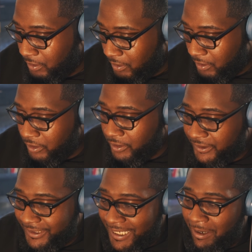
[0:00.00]
you can
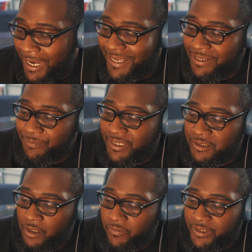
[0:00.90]
see how high the beat is
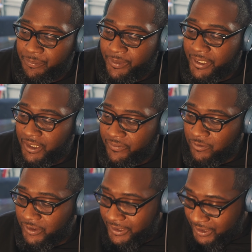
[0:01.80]
already peaking. If you
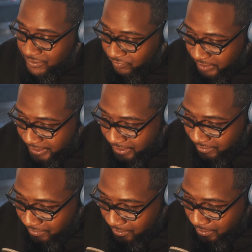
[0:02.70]
see this
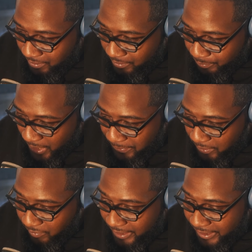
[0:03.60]
red pop up
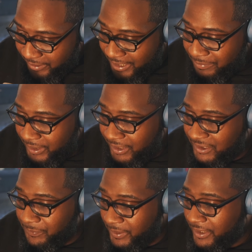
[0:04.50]
right here, that means it's
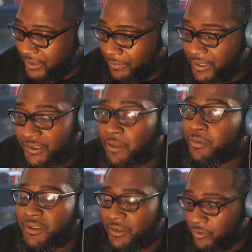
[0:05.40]
peaking. That means something
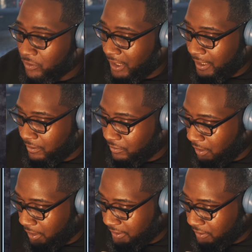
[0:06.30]
is too loud. All
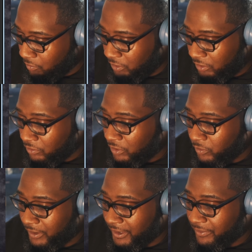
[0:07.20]
right, so what you do is you want
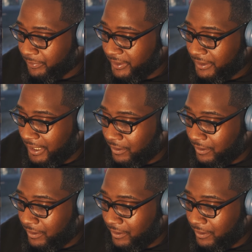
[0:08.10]
to cut the beat down.